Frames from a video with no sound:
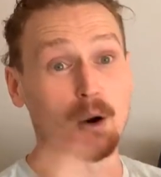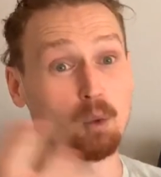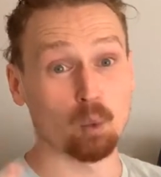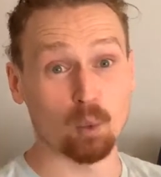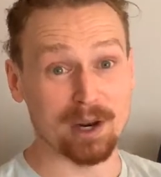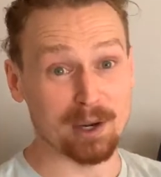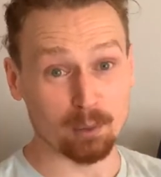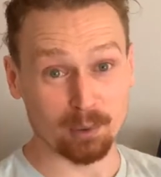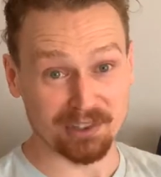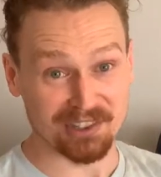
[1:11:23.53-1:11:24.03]

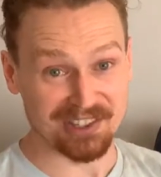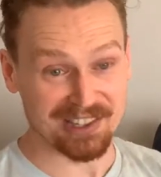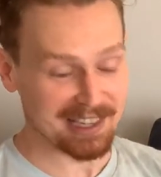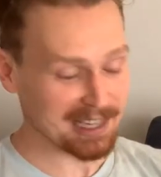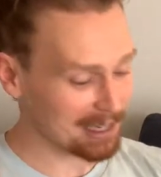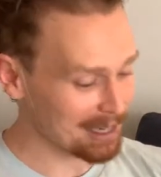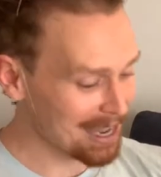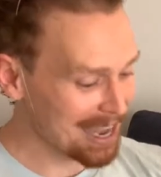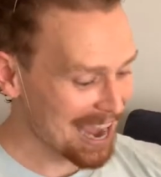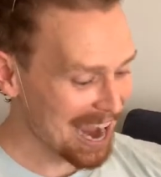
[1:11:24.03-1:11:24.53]
We will
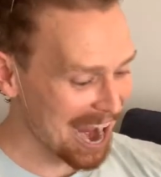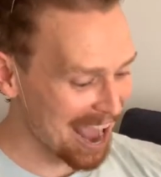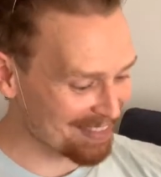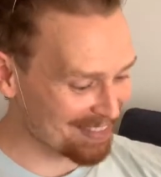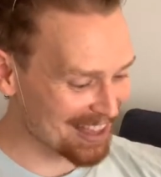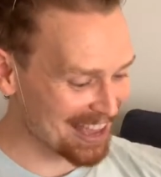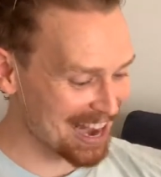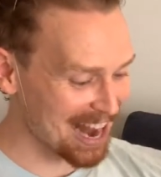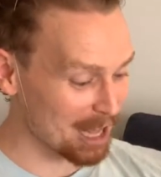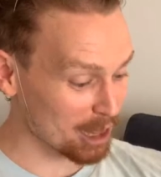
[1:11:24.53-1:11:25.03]
see.
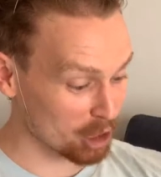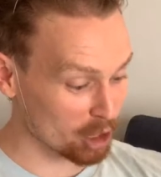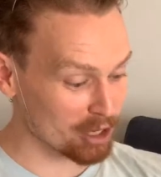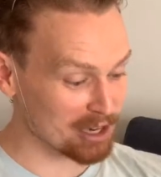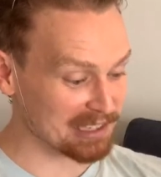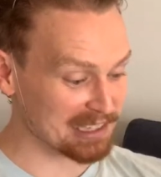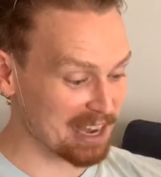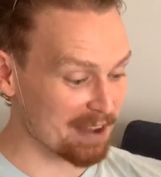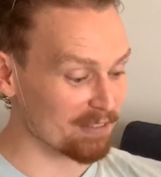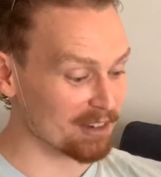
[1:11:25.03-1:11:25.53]
And then
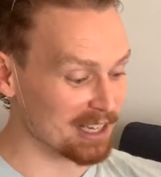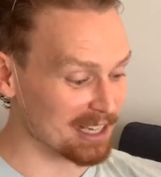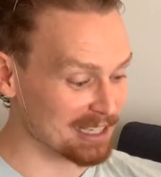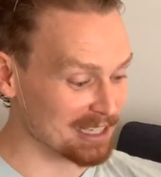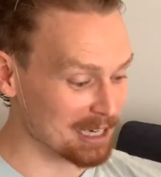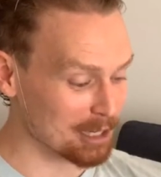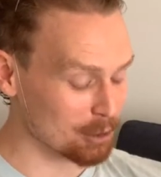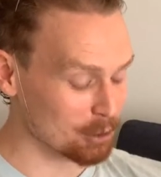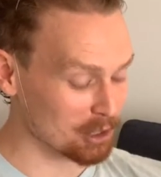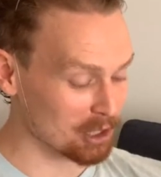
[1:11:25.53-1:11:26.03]
37
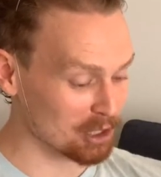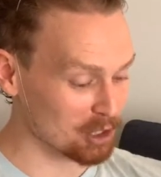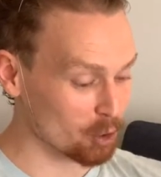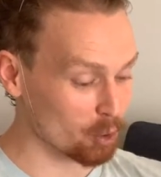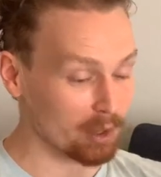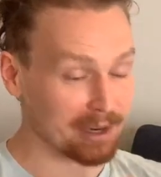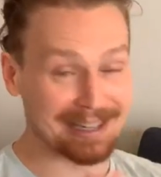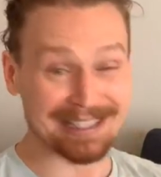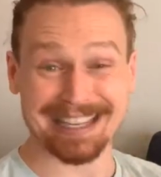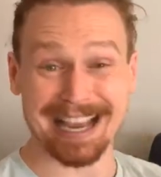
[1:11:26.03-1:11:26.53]
continues the
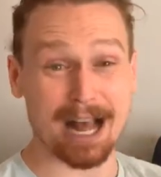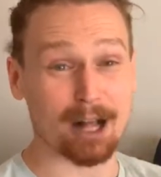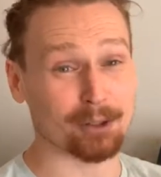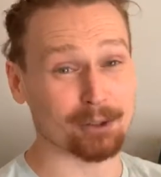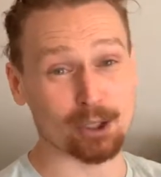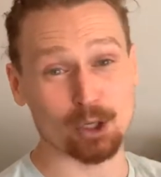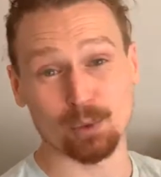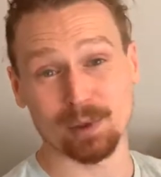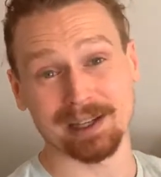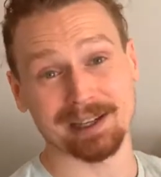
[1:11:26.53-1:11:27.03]
story. It's
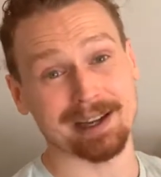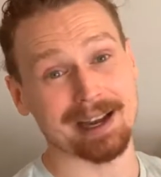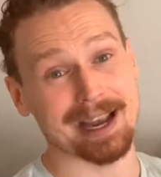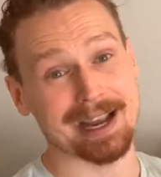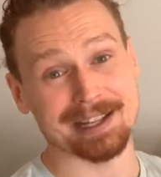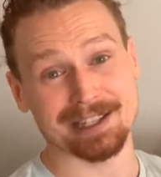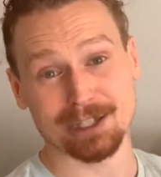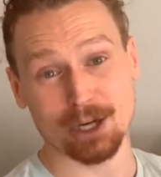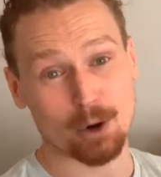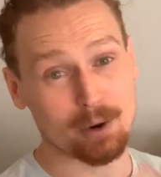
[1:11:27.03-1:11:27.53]
Al Ewing.
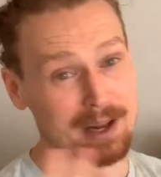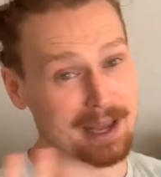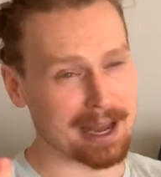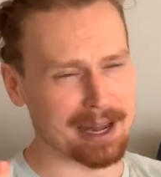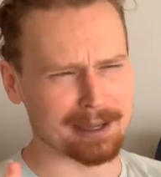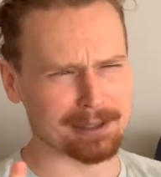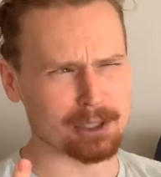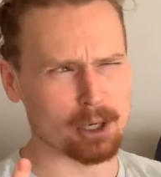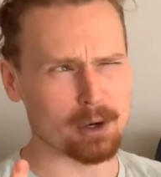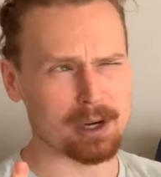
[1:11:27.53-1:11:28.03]
It's
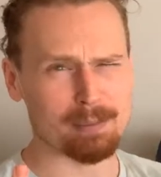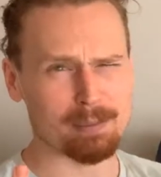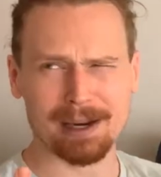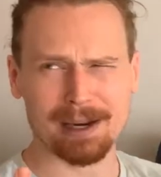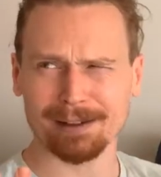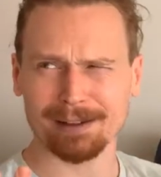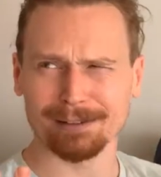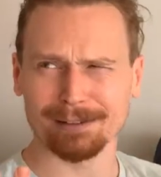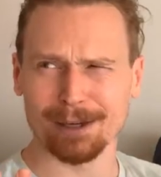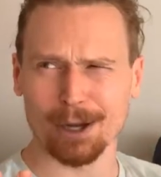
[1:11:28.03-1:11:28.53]
Tony
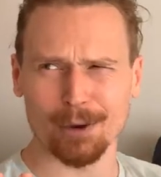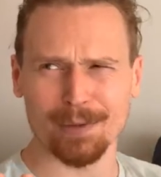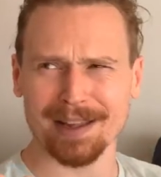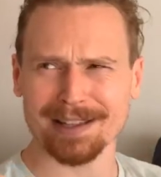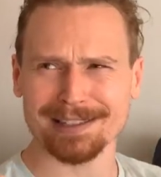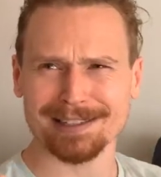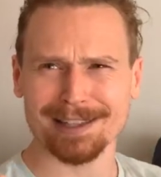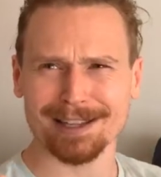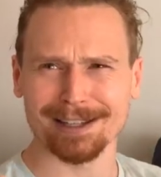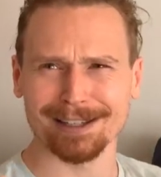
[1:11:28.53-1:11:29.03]
Bennett? No,
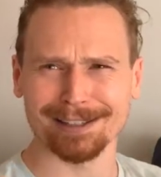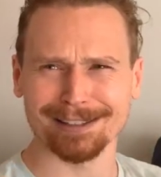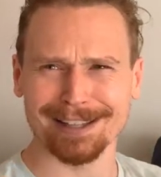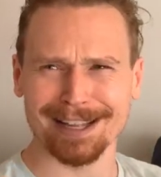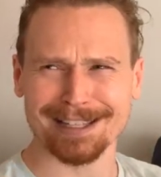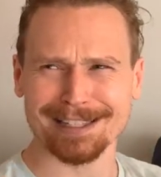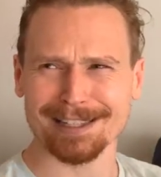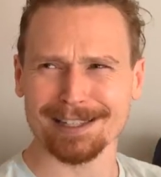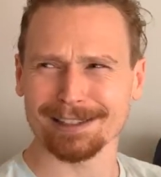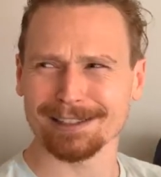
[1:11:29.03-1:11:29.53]
that's
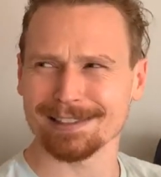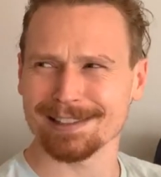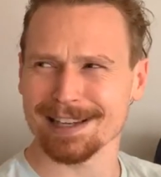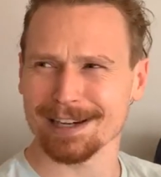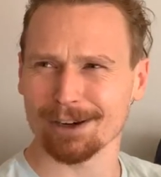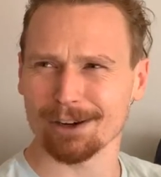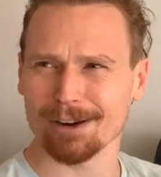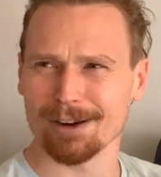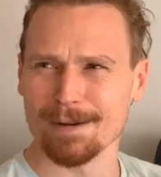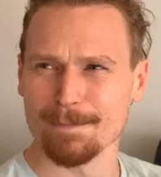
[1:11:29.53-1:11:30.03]
the
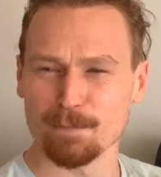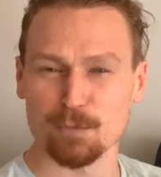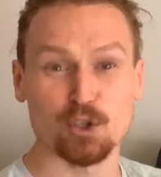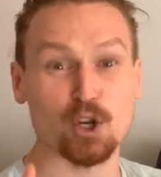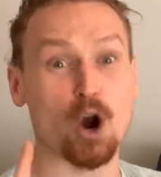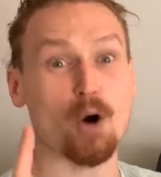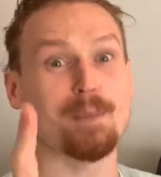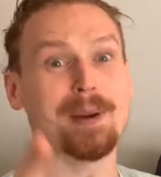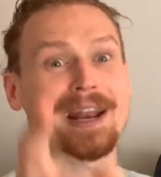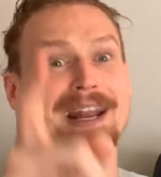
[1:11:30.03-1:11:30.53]
singer.
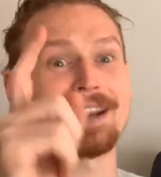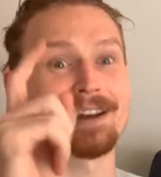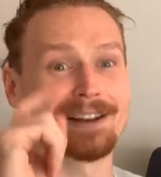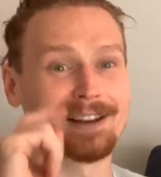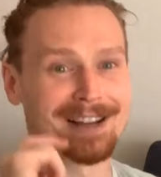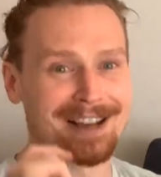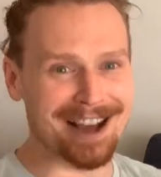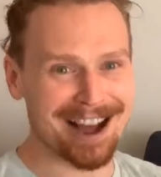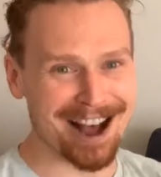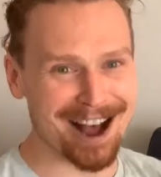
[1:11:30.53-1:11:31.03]
Joe Bennett
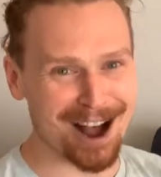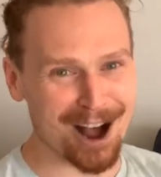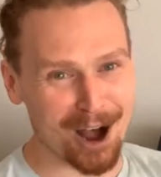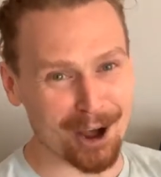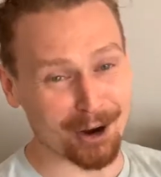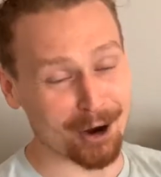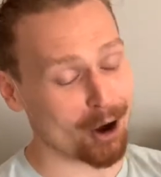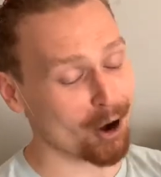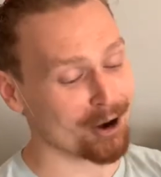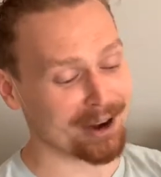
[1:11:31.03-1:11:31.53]

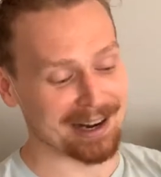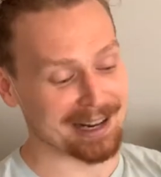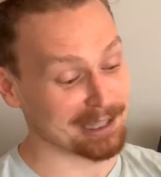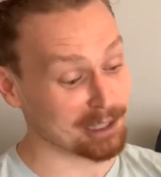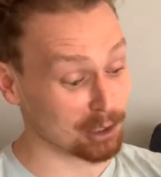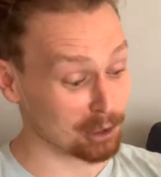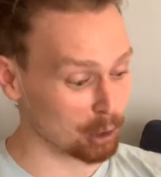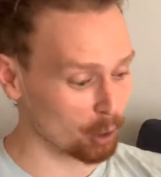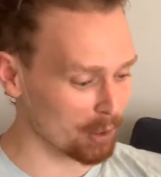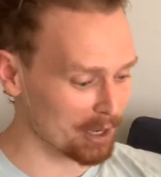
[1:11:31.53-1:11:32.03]
on art. It's
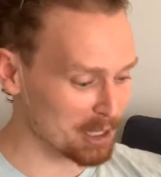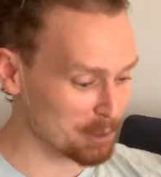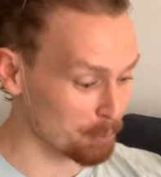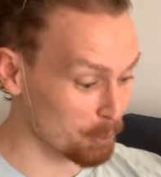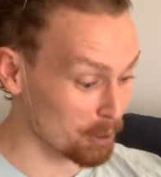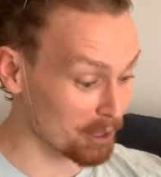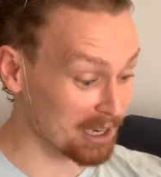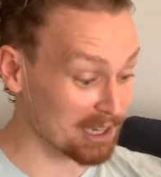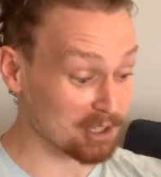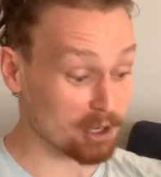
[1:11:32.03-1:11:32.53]
a glorious
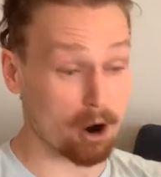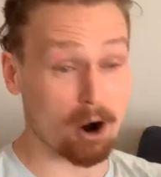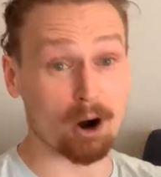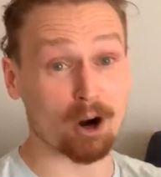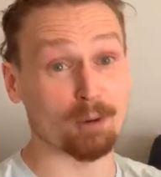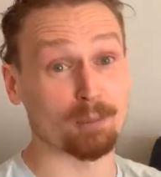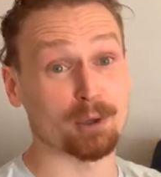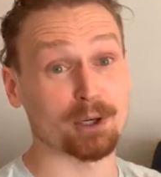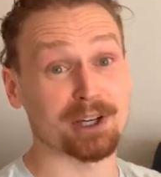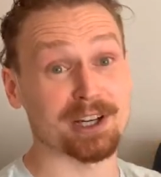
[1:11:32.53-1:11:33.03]
book. It's a
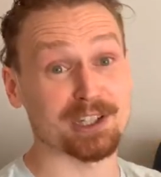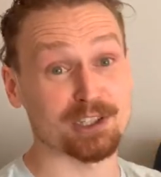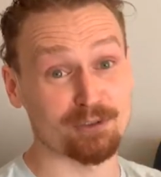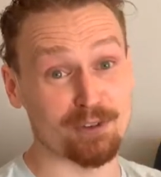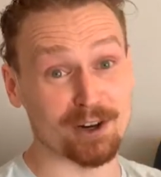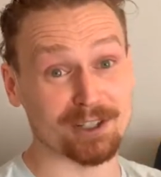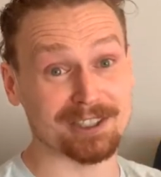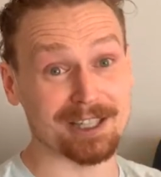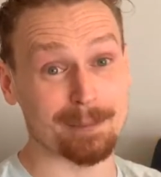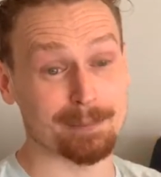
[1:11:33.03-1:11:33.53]
horror book. It's
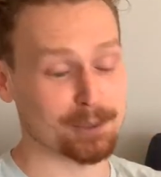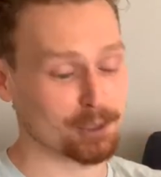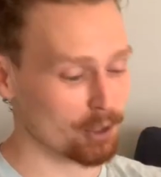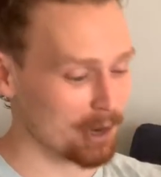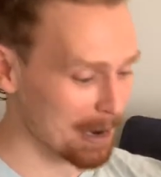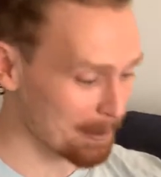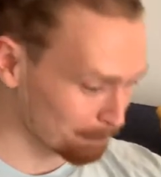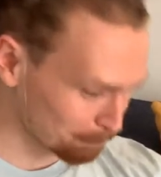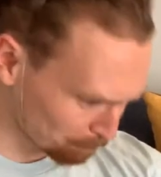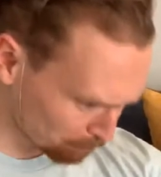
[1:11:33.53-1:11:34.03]
fucked up. It's
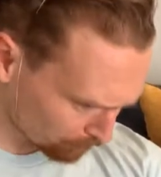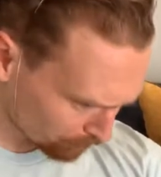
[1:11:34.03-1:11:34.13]
great.